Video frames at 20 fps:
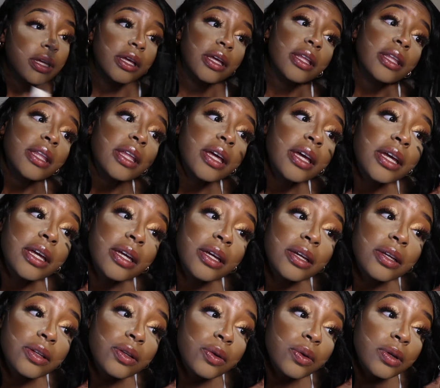and
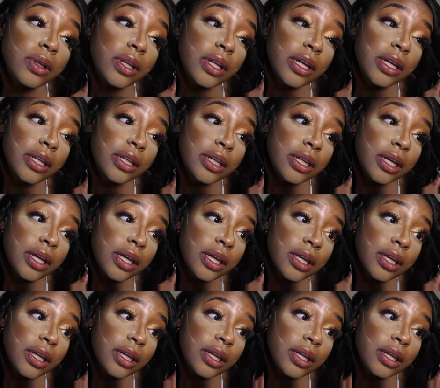like do it like
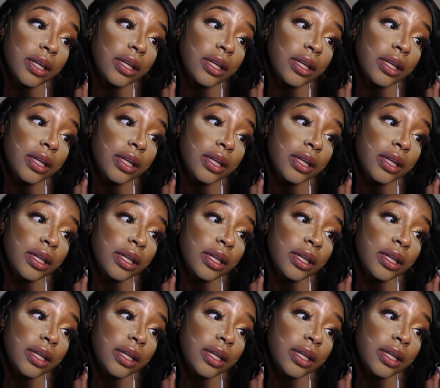that.